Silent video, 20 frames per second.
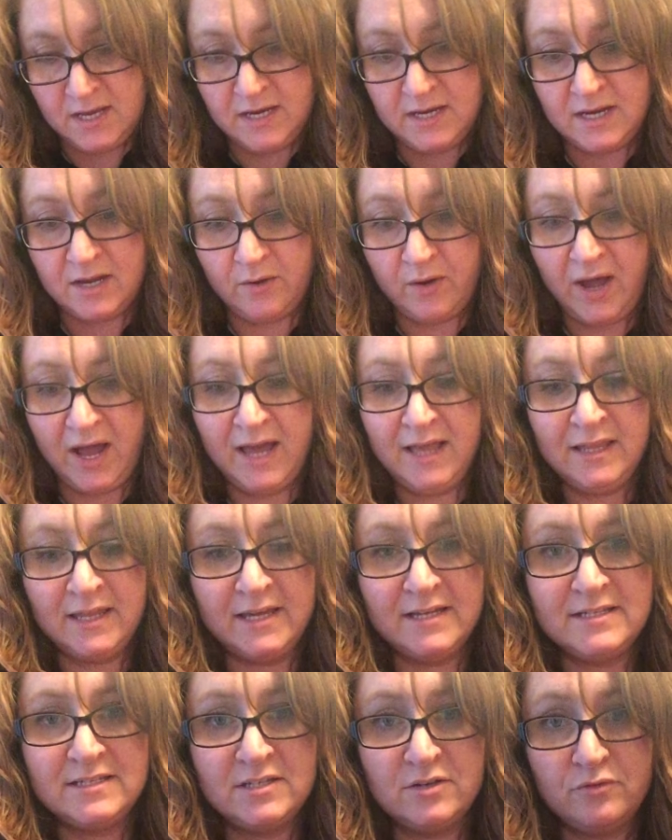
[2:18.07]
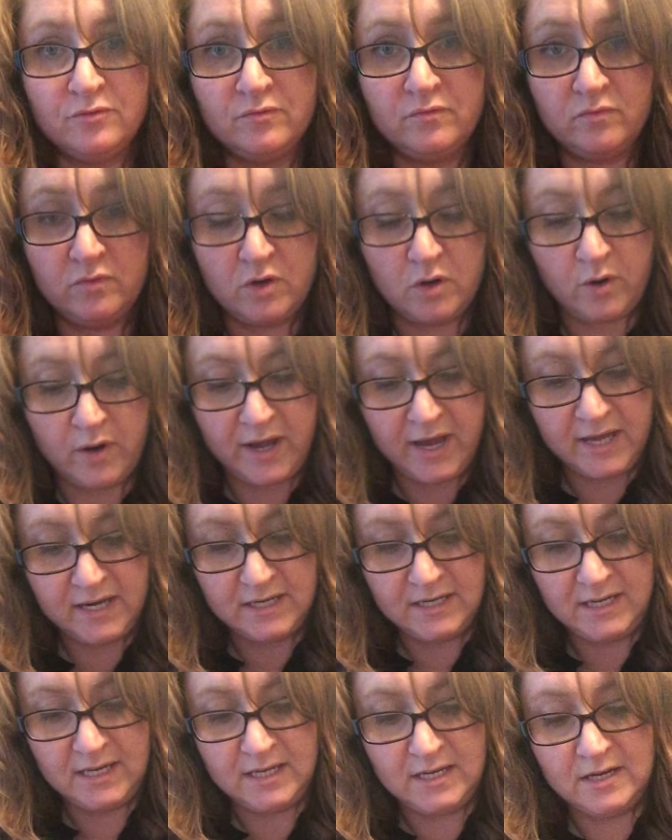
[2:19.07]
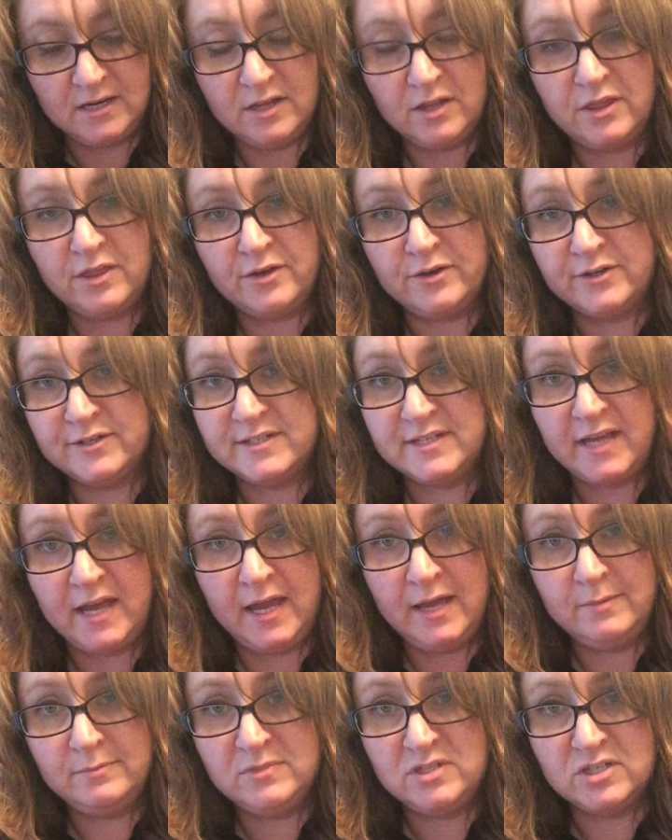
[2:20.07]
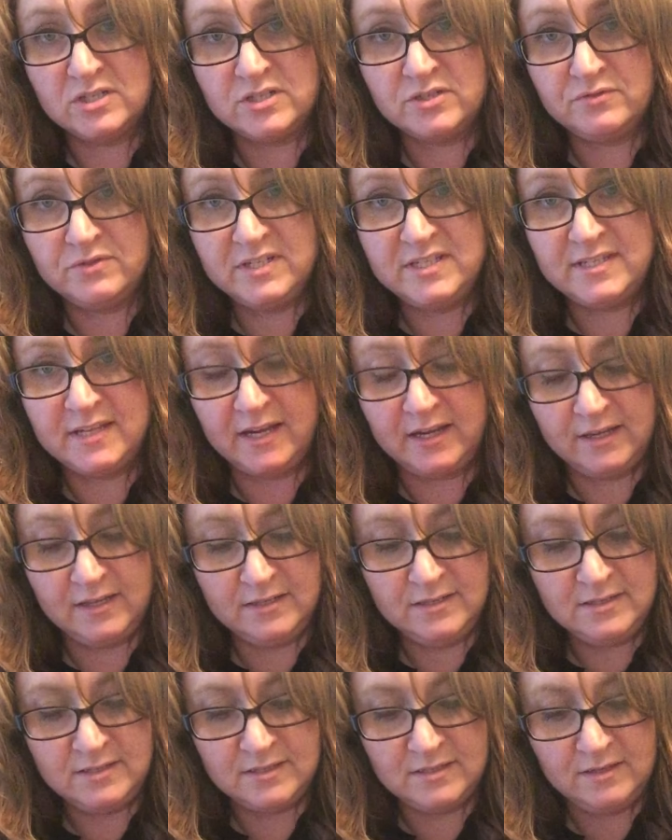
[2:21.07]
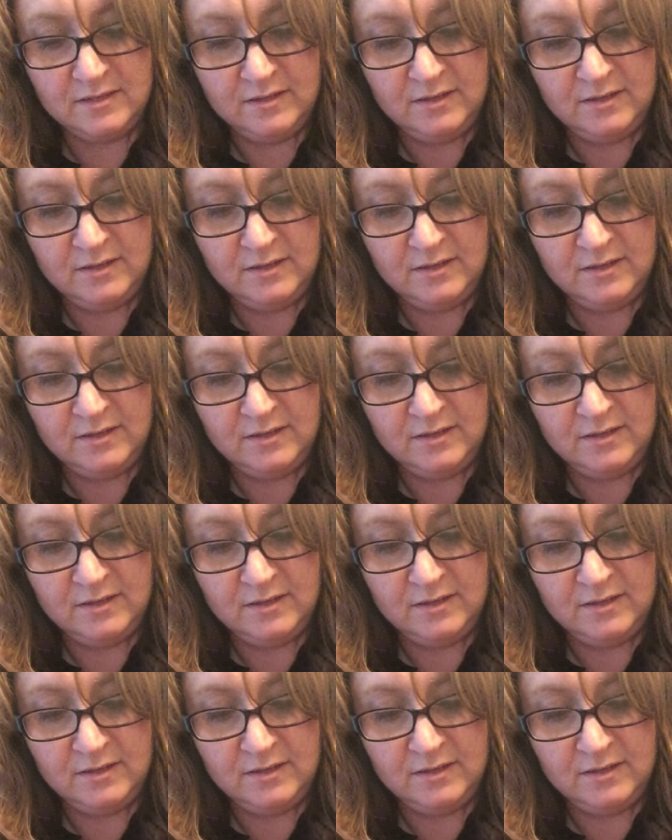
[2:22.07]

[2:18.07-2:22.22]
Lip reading: Now I like to go ahead and heat it a 3rd time, just 3 seconds.